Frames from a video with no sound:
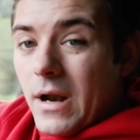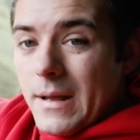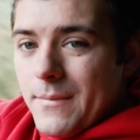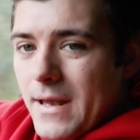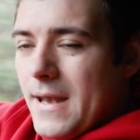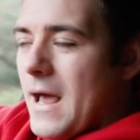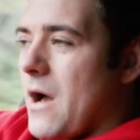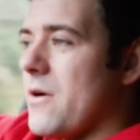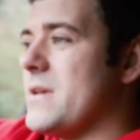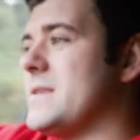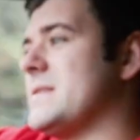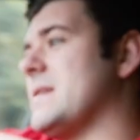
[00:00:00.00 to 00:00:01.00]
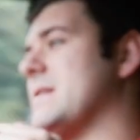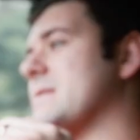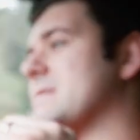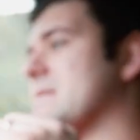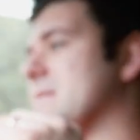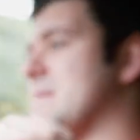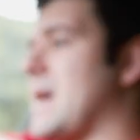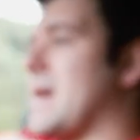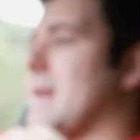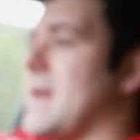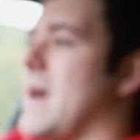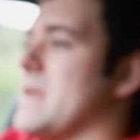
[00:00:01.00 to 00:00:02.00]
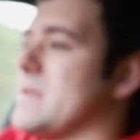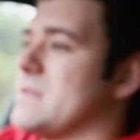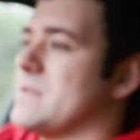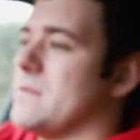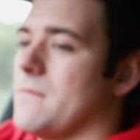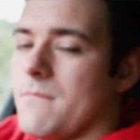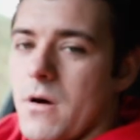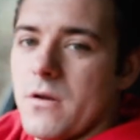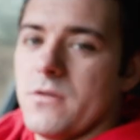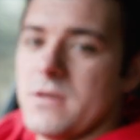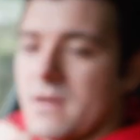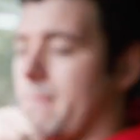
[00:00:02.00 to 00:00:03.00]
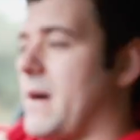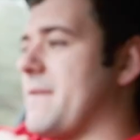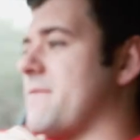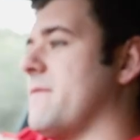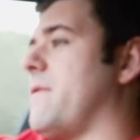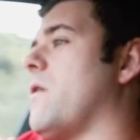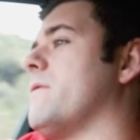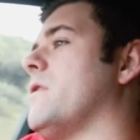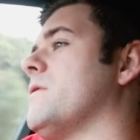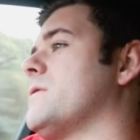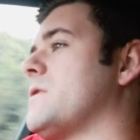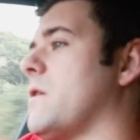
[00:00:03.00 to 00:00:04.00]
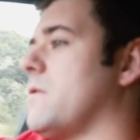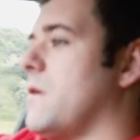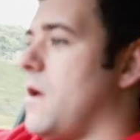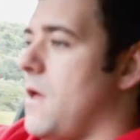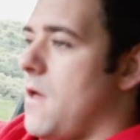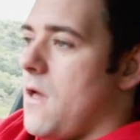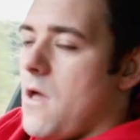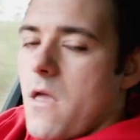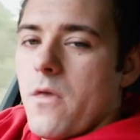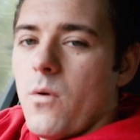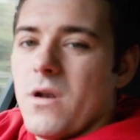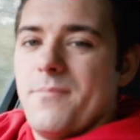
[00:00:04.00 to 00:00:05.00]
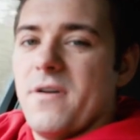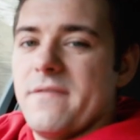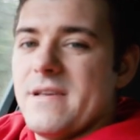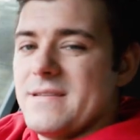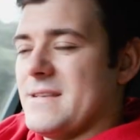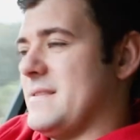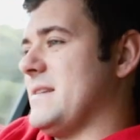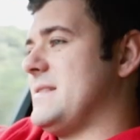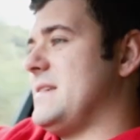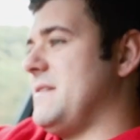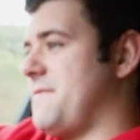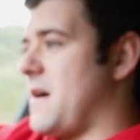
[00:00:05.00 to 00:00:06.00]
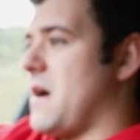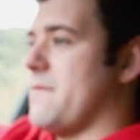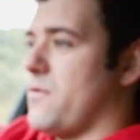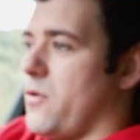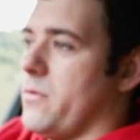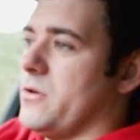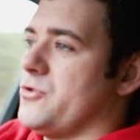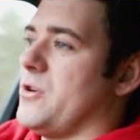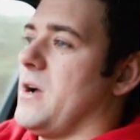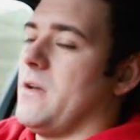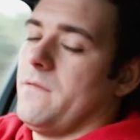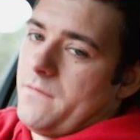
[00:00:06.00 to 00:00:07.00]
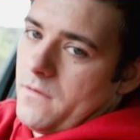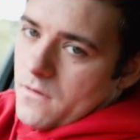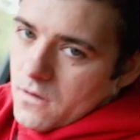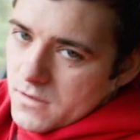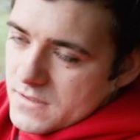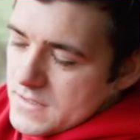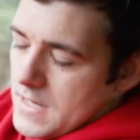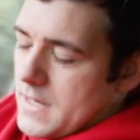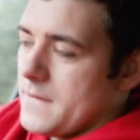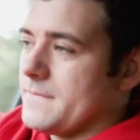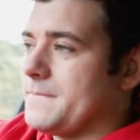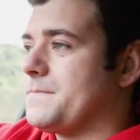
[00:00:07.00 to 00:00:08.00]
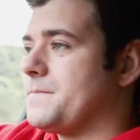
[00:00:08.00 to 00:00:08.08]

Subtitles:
The one I'm in now is the second highest model you can buy from Volvo, so the one above this is the T5 all-wheel drive R-Design.